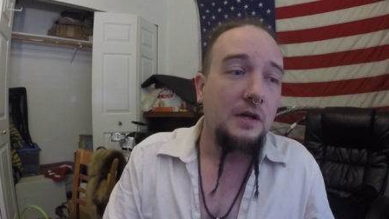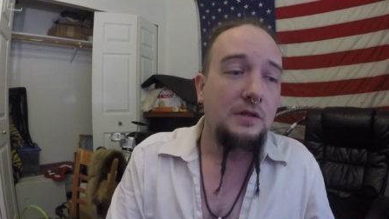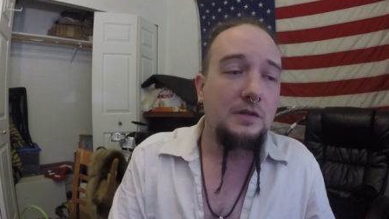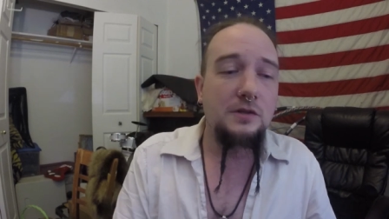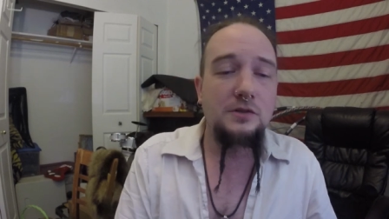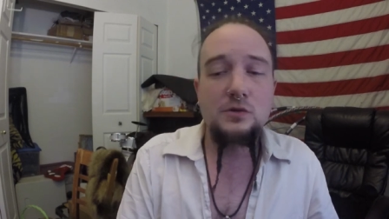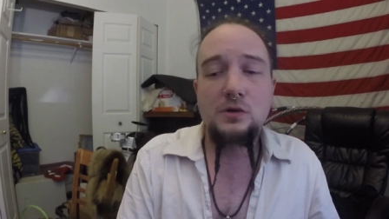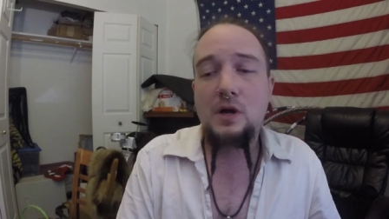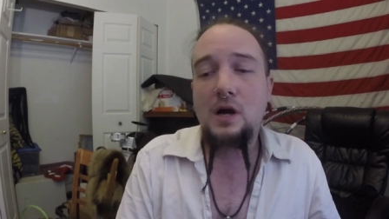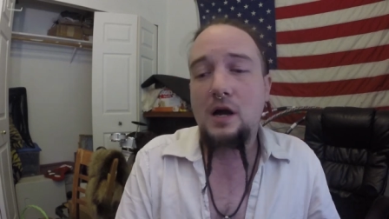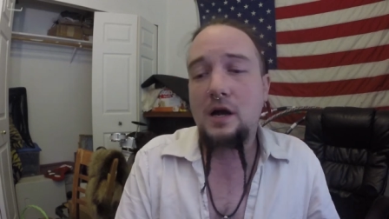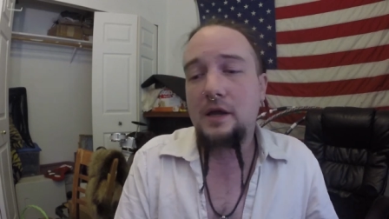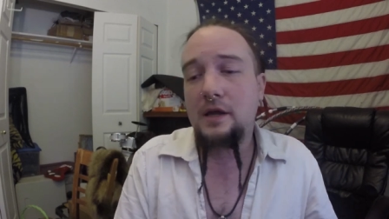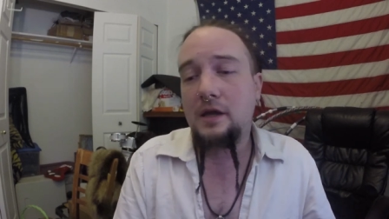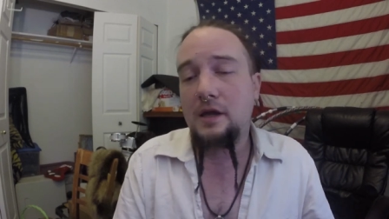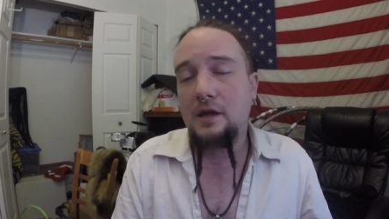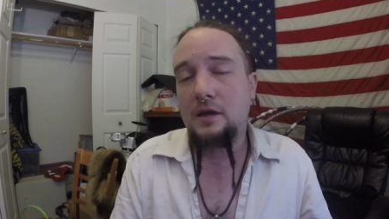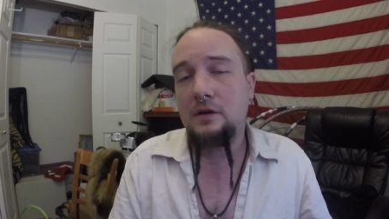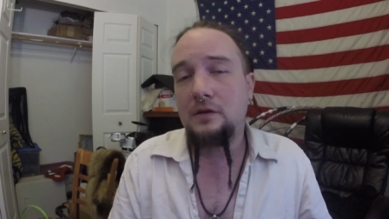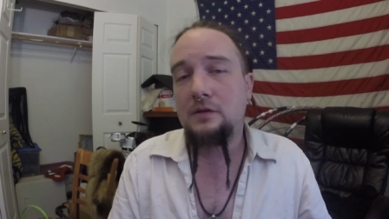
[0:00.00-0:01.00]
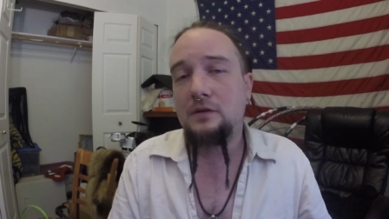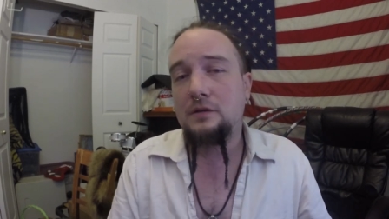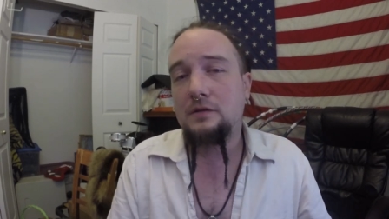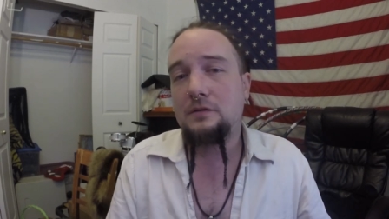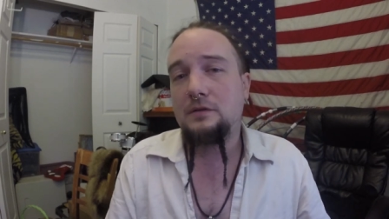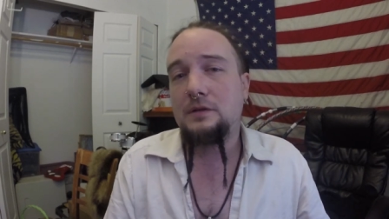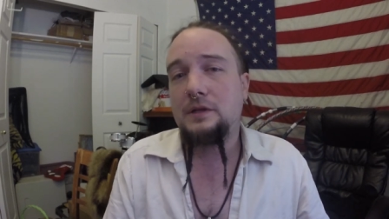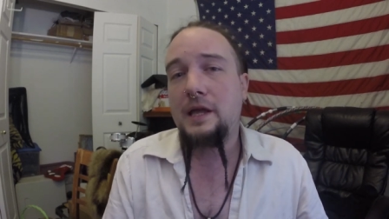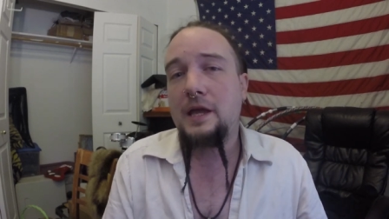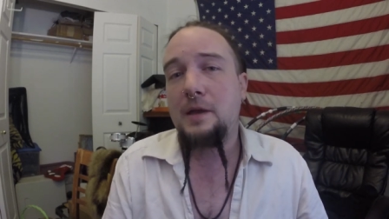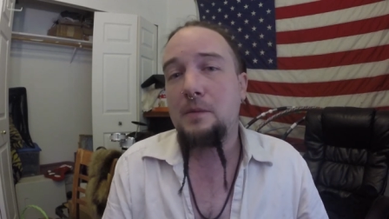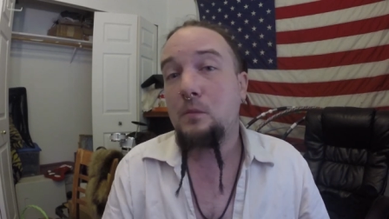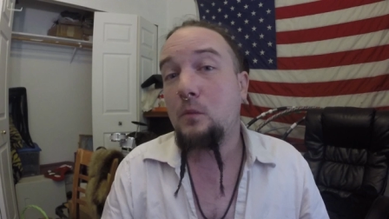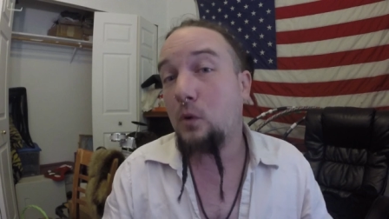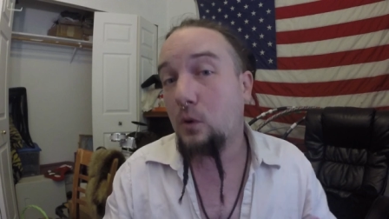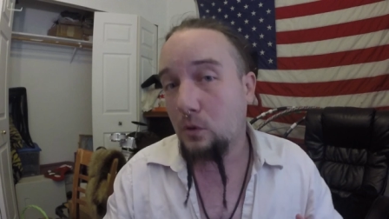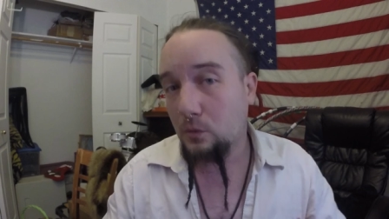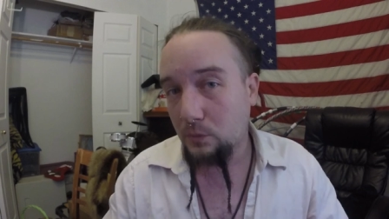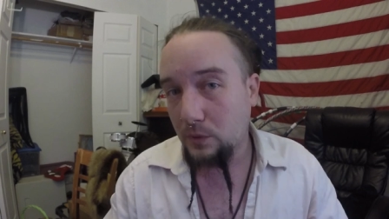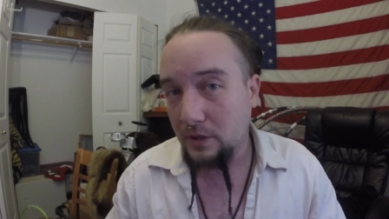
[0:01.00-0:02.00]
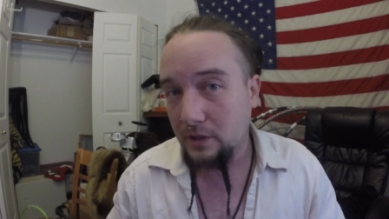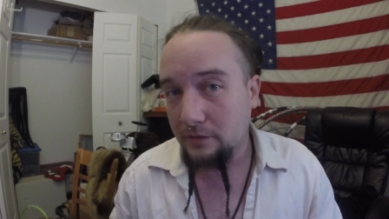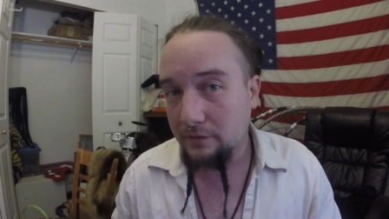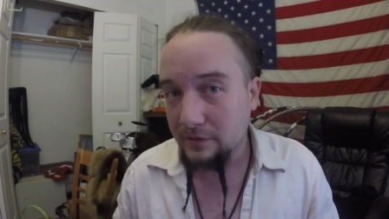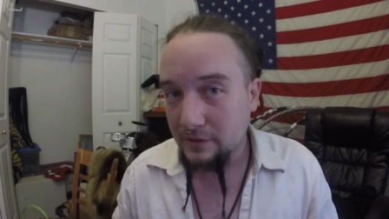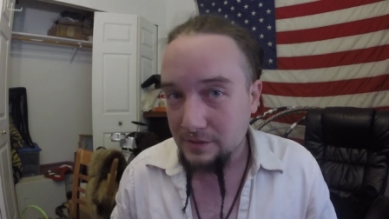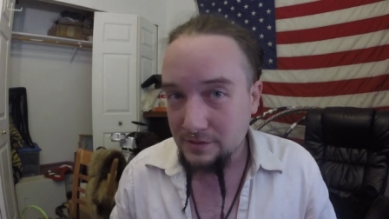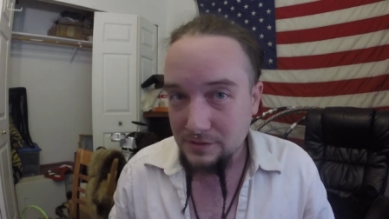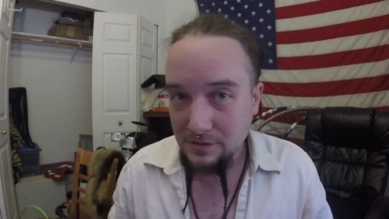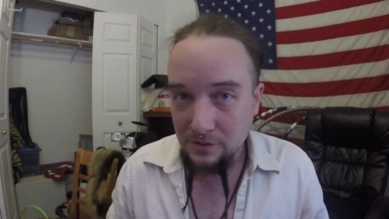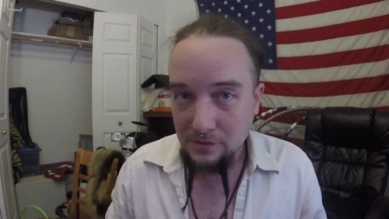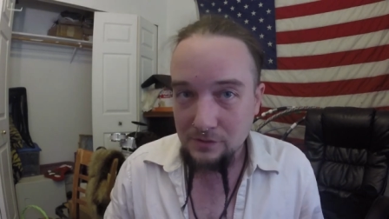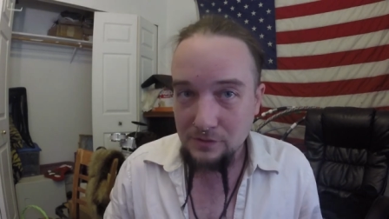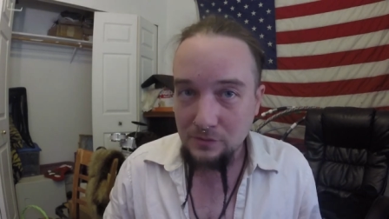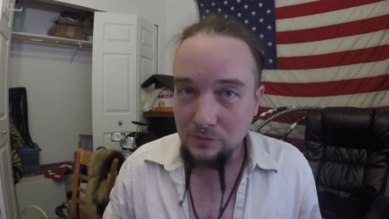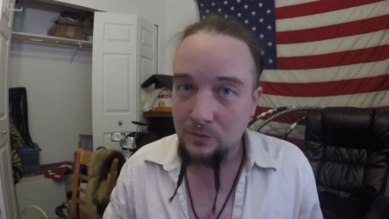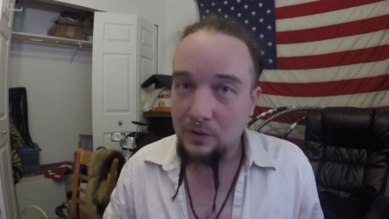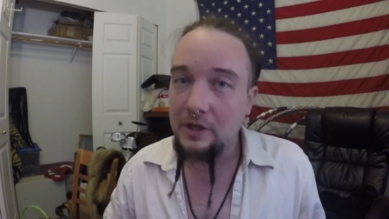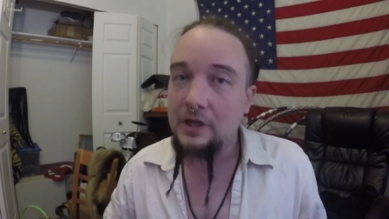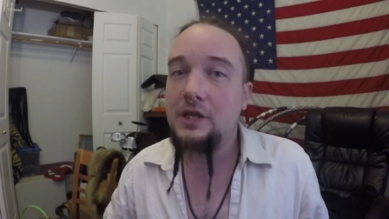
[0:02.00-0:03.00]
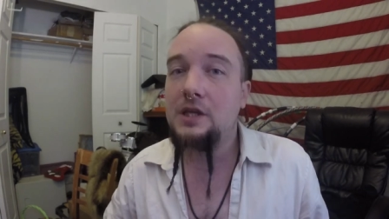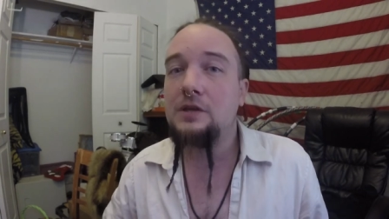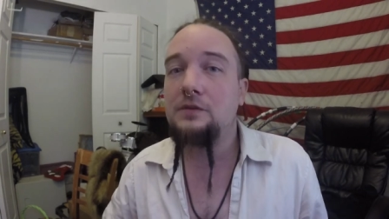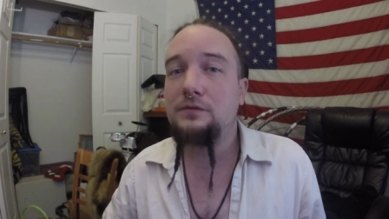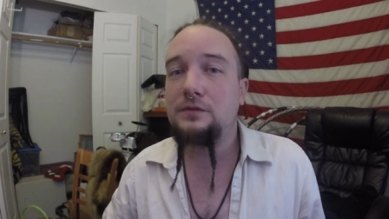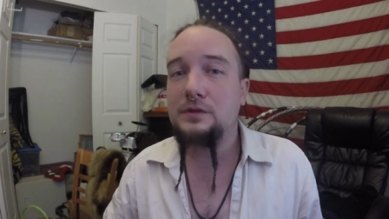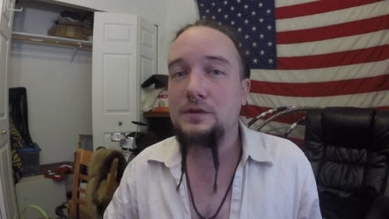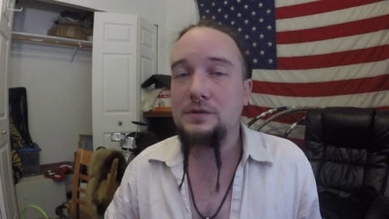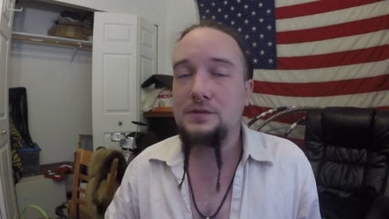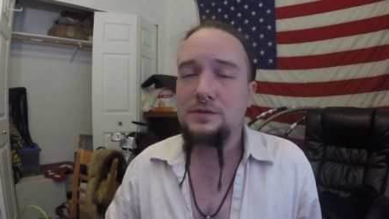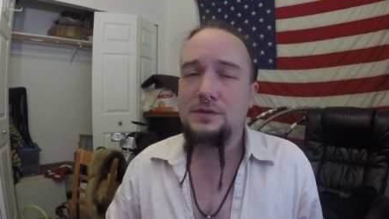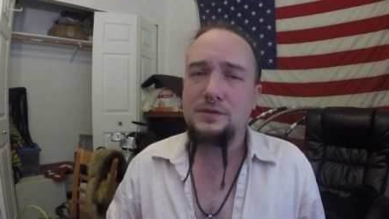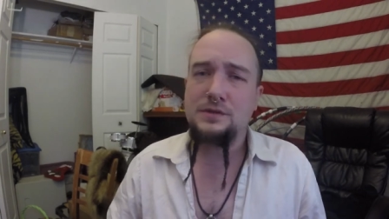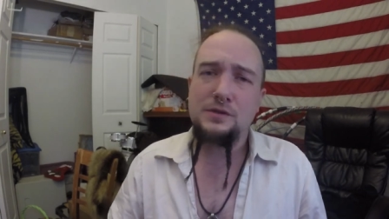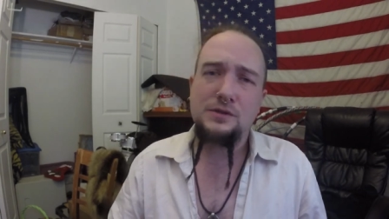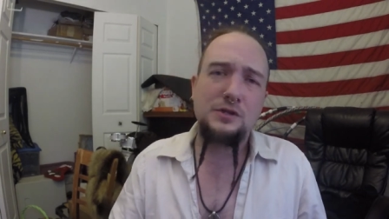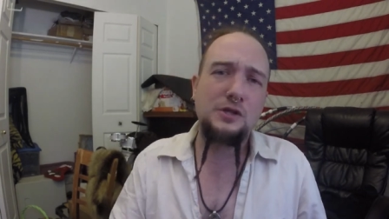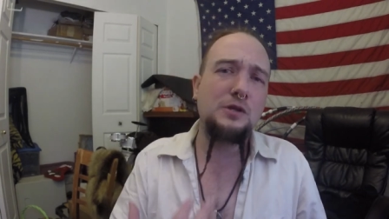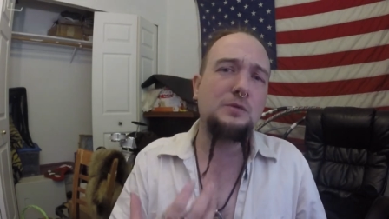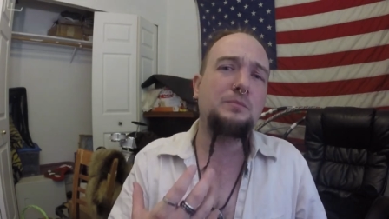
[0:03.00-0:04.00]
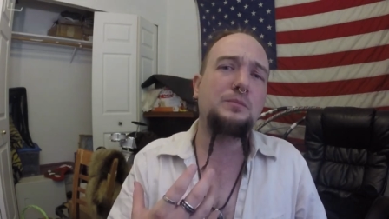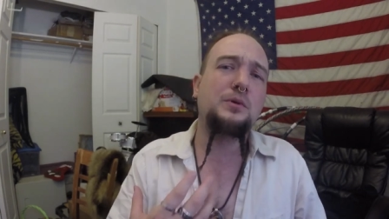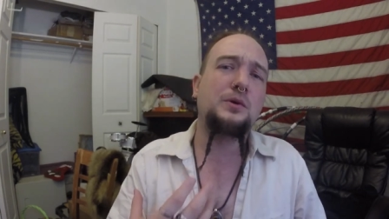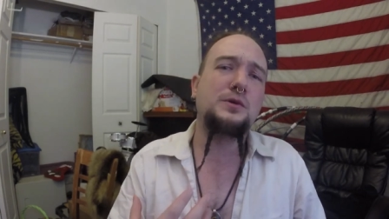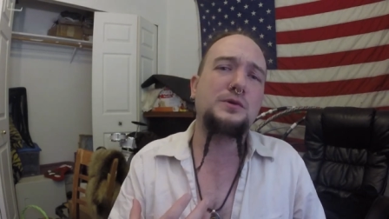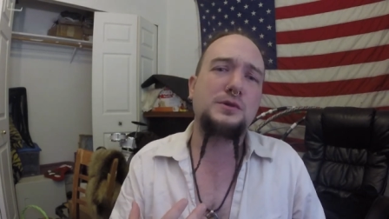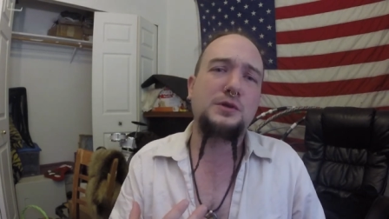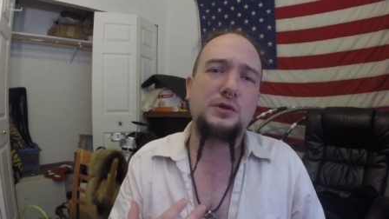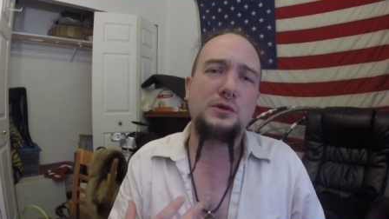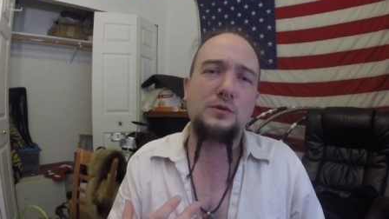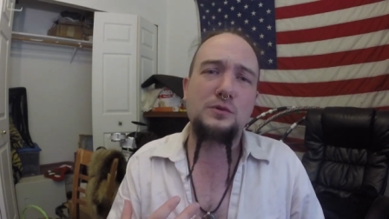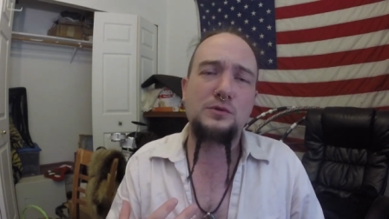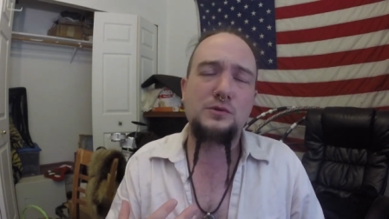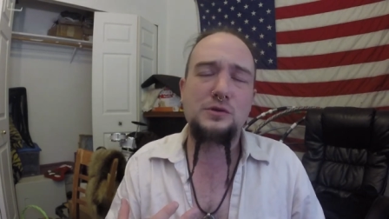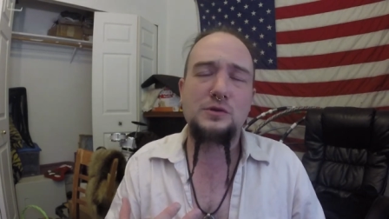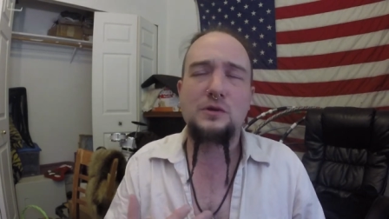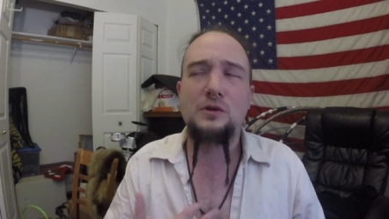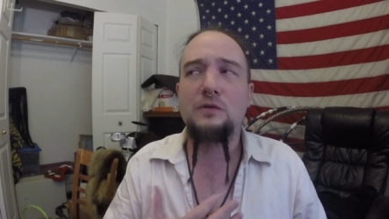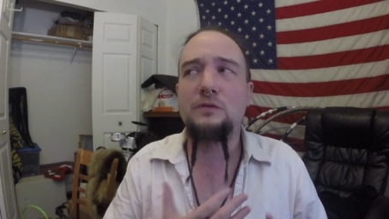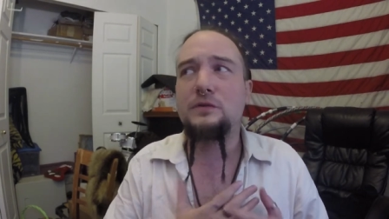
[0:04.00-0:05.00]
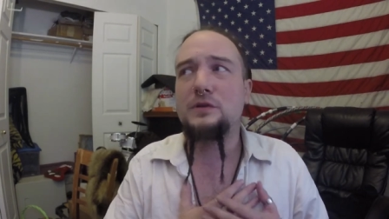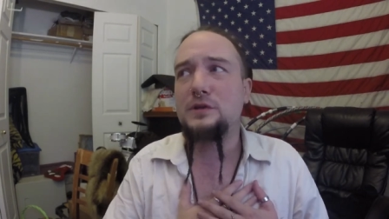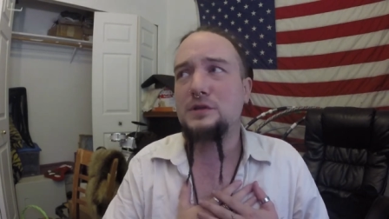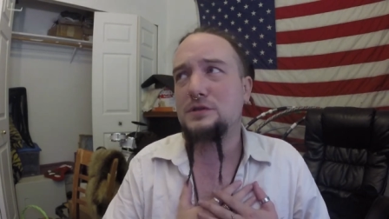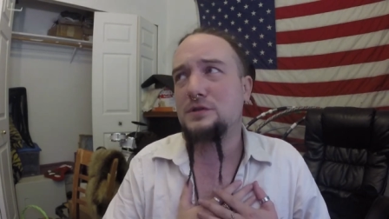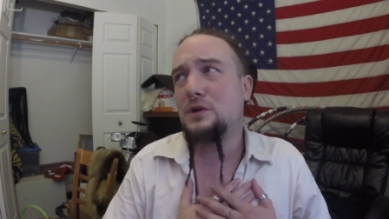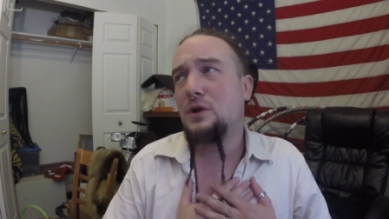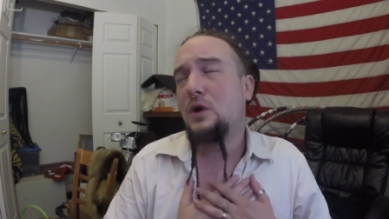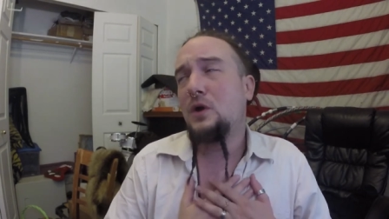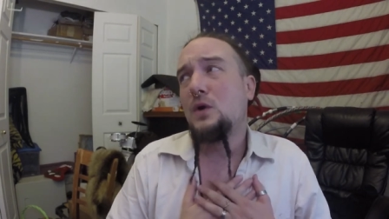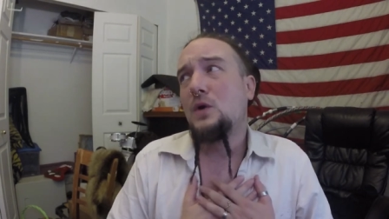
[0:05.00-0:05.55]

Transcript: to try and lay more relevance onto what he feels is a deep persecution of his